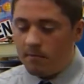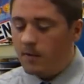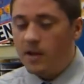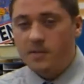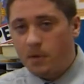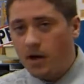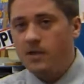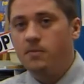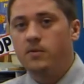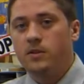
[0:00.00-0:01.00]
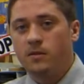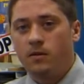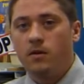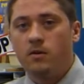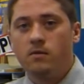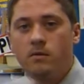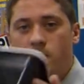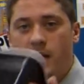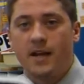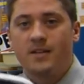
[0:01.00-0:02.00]
it's possible to grow
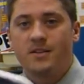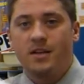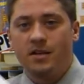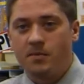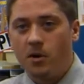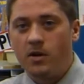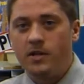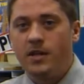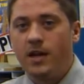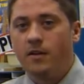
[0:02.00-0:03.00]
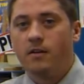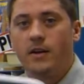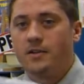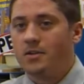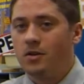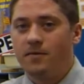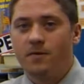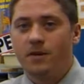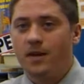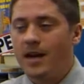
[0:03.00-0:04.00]
plants in a small container. It's good
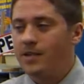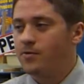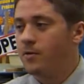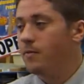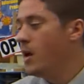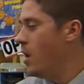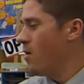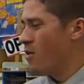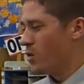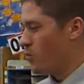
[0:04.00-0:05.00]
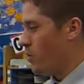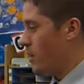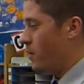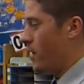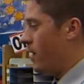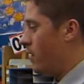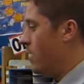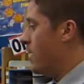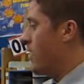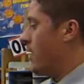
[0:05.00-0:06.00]
for a classroom, works really well,
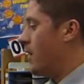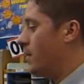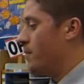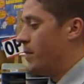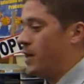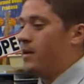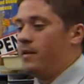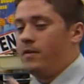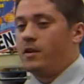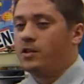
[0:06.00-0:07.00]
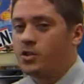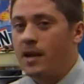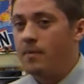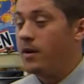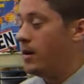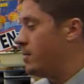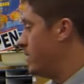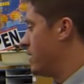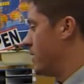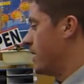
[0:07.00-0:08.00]
but if you're going to step it up,
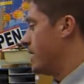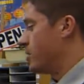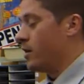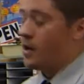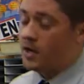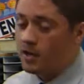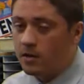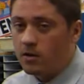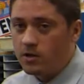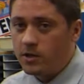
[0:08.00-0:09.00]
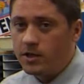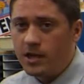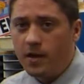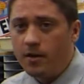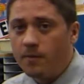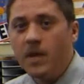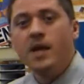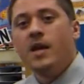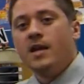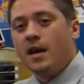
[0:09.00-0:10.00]
then I guess you're going to need a larger container.
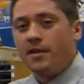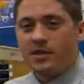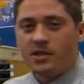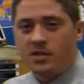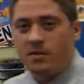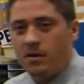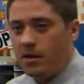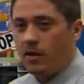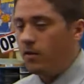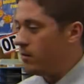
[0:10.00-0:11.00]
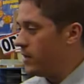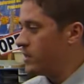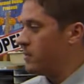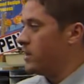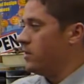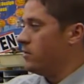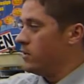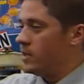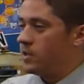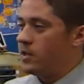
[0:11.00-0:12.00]
Now this is,
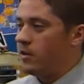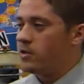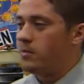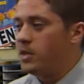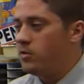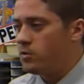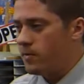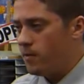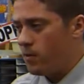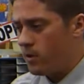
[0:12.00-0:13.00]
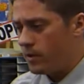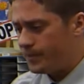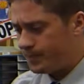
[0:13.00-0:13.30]
these containers can be used for